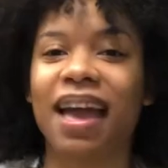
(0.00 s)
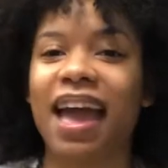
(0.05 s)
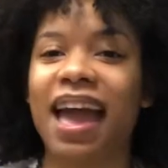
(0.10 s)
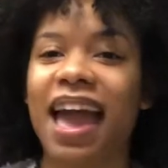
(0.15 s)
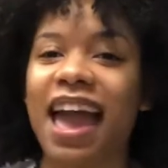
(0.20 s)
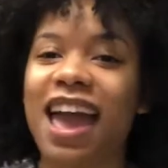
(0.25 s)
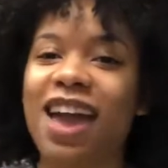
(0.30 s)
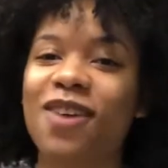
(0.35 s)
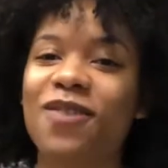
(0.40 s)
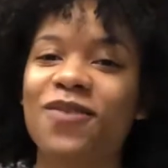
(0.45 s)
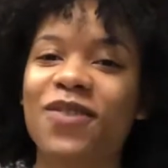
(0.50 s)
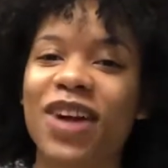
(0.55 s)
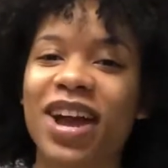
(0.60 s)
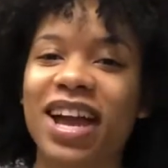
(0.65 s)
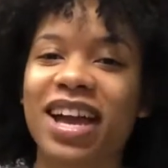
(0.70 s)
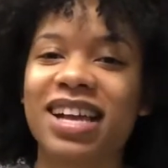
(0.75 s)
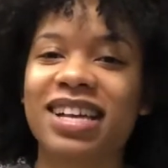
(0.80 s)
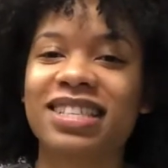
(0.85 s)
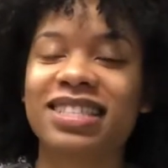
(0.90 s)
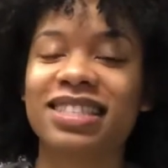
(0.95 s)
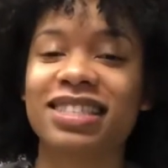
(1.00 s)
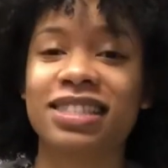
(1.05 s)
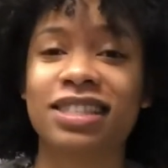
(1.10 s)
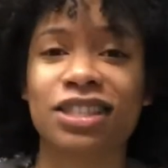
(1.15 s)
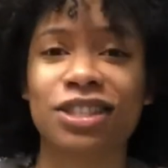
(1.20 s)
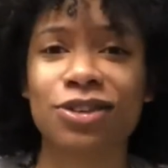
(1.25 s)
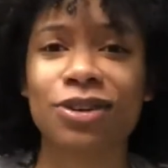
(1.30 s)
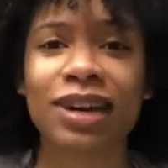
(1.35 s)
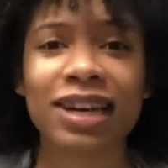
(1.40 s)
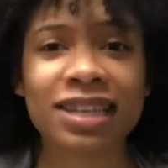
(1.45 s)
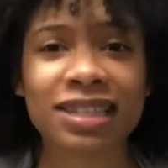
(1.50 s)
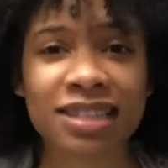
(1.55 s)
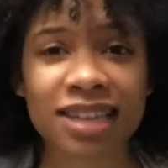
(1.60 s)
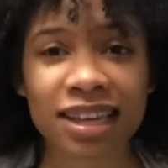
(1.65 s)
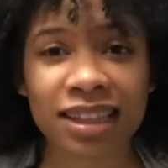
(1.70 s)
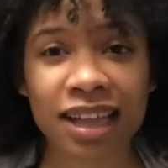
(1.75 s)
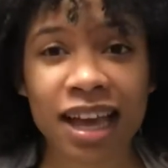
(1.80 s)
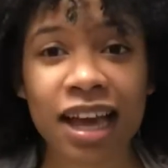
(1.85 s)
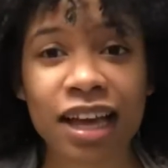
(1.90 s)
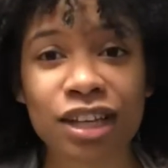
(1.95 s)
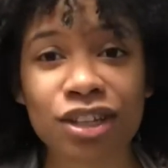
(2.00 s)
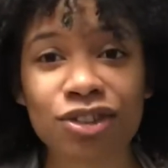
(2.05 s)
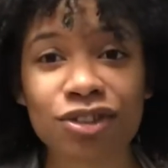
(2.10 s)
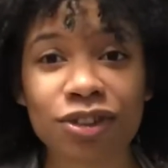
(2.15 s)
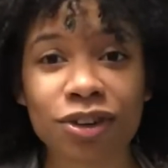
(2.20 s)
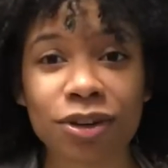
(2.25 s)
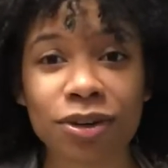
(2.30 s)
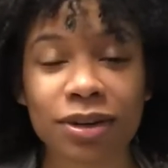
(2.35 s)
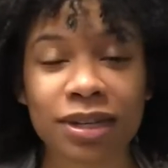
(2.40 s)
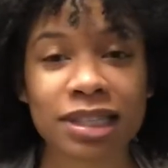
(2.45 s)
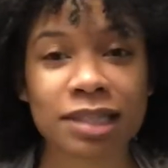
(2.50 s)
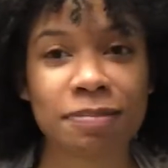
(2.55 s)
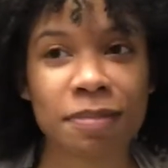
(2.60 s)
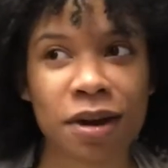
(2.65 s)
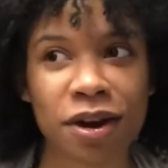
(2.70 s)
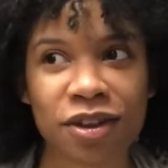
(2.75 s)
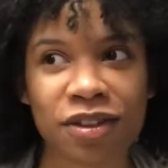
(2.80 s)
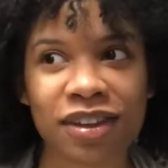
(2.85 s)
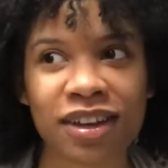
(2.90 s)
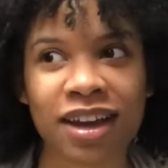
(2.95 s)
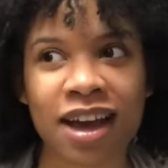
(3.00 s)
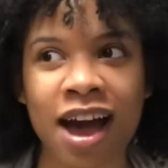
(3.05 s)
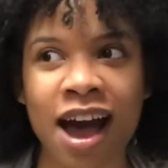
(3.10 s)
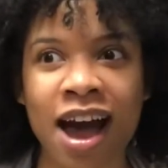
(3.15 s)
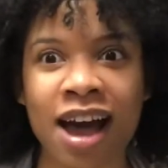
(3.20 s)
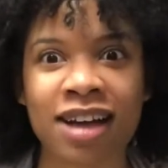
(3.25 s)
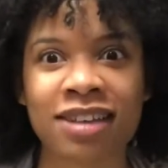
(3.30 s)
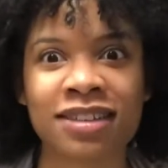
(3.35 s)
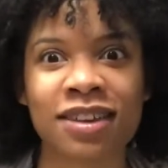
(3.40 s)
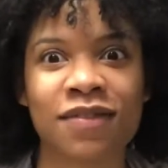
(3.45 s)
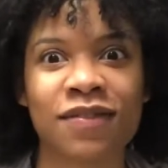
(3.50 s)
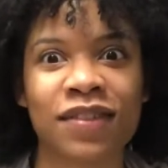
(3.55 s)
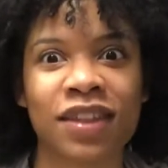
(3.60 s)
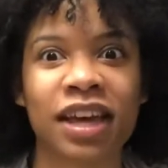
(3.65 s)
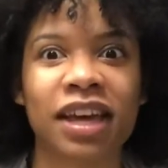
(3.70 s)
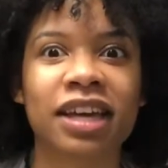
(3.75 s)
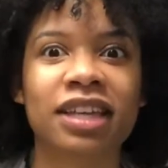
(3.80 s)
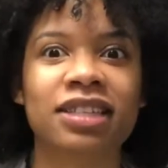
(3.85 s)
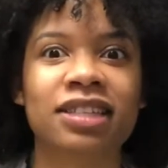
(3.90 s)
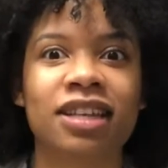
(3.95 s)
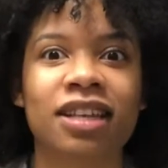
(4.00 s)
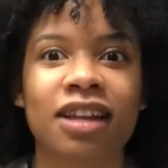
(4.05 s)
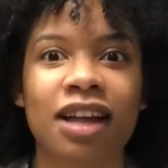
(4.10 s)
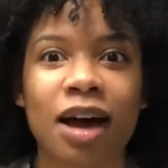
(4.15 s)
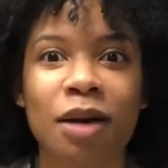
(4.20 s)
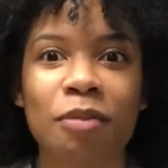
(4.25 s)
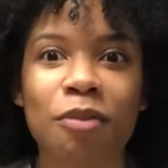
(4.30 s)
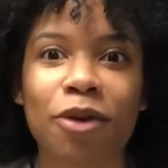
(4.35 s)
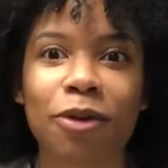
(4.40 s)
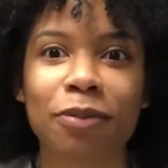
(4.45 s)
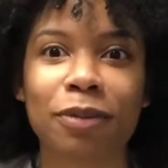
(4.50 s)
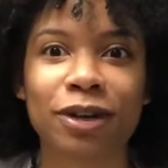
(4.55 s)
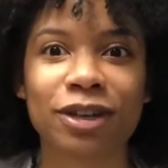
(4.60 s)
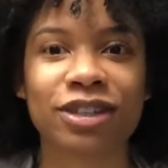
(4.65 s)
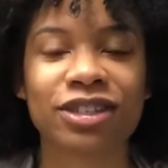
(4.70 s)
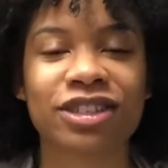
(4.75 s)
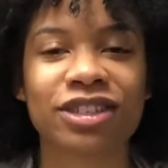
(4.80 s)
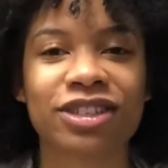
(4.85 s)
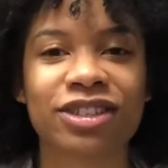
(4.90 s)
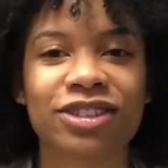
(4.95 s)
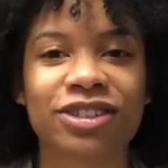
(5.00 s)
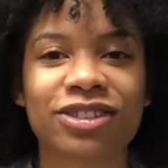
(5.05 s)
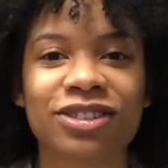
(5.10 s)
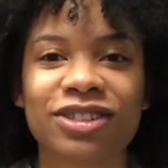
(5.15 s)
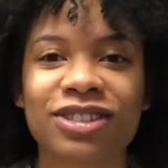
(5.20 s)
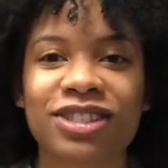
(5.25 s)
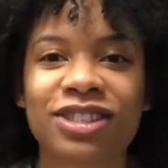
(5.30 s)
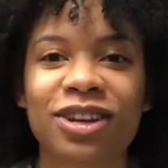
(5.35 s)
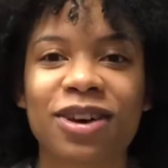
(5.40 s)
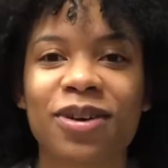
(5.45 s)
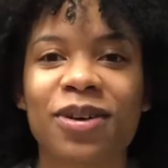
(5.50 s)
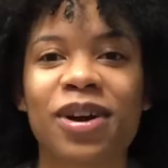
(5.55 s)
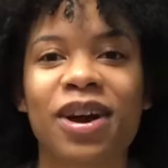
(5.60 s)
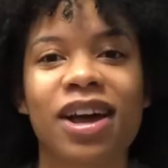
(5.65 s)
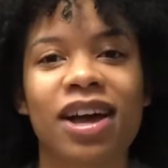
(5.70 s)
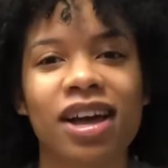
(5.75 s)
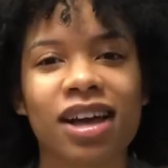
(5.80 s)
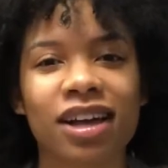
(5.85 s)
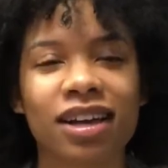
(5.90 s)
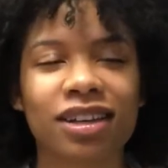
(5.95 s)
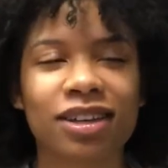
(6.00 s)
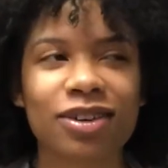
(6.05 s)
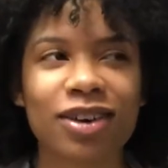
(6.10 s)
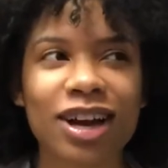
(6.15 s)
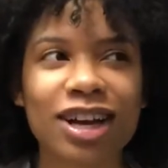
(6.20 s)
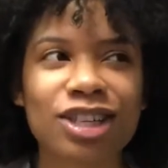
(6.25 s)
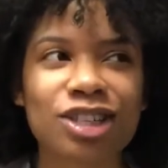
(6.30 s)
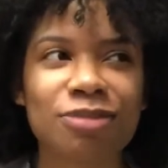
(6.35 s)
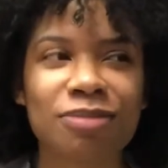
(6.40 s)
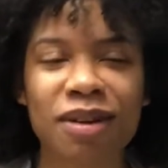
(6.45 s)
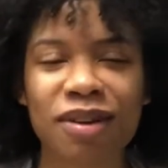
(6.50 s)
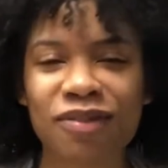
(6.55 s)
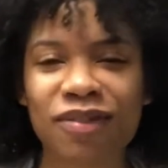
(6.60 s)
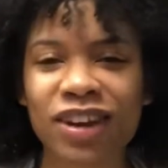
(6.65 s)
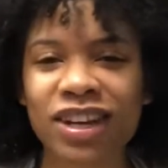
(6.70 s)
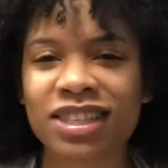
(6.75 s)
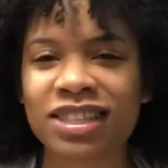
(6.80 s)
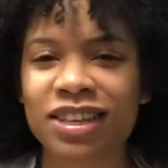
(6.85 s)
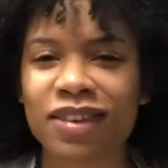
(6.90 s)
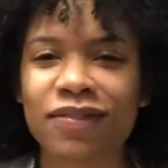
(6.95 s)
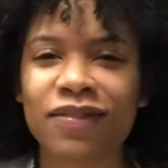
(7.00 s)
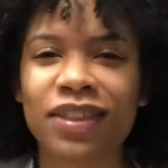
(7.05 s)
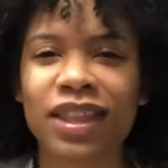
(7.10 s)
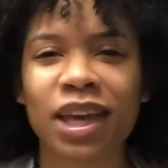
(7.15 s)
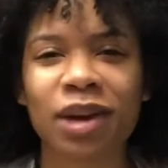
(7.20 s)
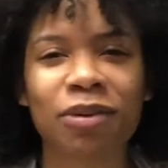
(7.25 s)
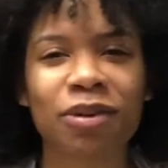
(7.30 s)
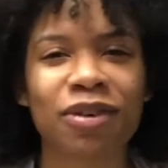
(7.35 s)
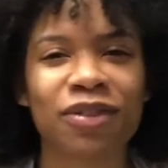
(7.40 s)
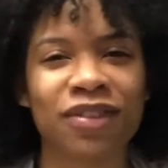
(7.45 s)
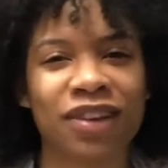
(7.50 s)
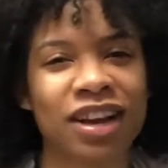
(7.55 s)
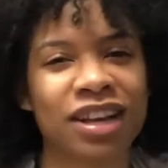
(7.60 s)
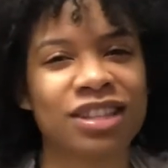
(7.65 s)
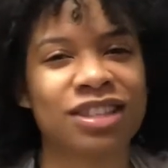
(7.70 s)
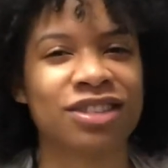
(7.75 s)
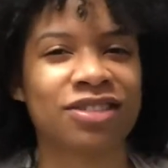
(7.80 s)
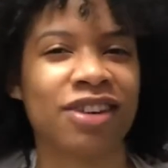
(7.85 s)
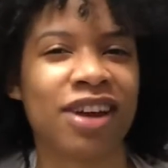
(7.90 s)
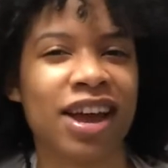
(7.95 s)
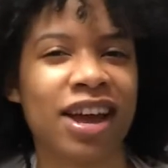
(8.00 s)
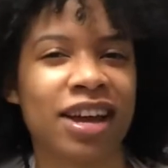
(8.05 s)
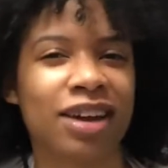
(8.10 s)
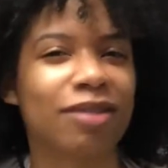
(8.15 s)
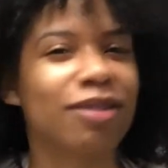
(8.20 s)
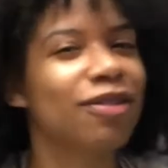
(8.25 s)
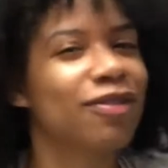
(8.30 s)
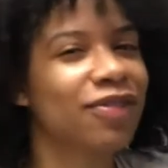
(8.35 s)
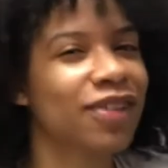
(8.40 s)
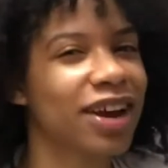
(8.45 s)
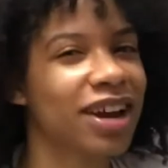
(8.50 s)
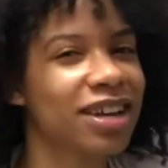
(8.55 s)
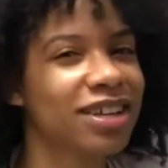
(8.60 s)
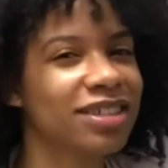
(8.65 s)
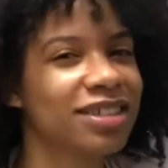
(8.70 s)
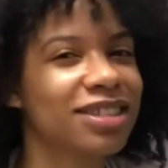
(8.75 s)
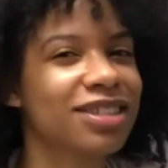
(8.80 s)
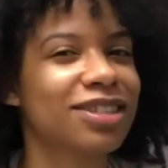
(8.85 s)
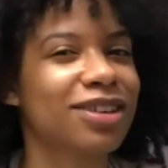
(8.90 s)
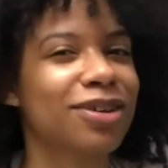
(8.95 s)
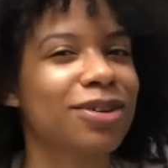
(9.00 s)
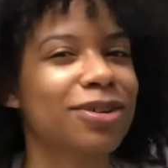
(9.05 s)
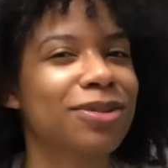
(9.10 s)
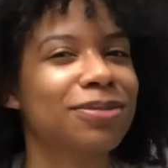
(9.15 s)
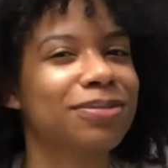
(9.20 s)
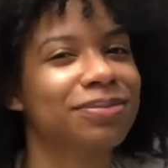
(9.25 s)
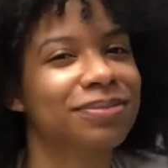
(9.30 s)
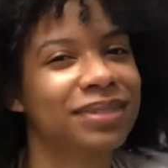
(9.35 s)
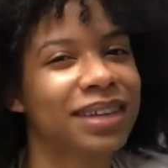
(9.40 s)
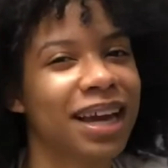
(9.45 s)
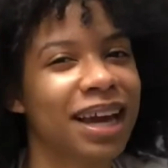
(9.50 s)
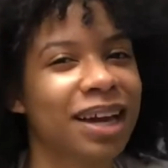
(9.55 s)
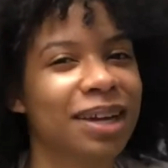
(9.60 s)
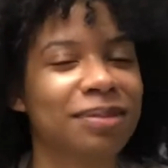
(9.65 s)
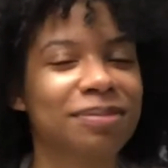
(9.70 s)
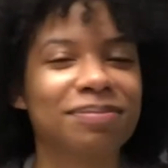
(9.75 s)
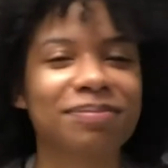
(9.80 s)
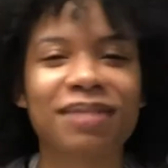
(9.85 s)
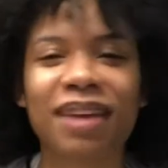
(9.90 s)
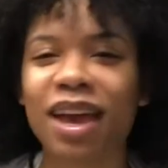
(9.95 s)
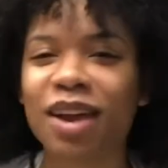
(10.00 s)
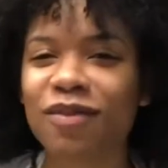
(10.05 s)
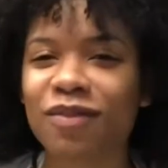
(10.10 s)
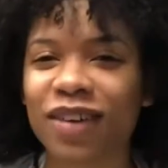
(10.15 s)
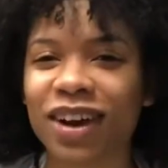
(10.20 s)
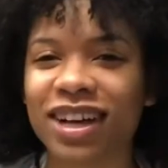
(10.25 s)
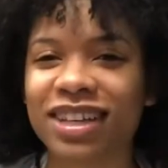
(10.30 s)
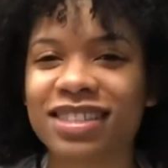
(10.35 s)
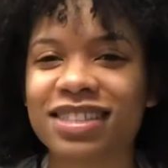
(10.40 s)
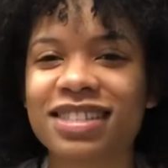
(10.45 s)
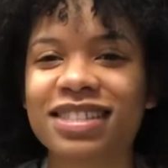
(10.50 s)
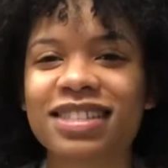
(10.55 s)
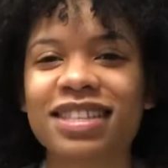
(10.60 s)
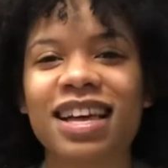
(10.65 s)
Hey friends, do you guys like that intro? It's better than guys. I feel like it's a lot more personal. So you guys are my friends. I feel like we're friends, right? We're friends. So yeah, hey friends.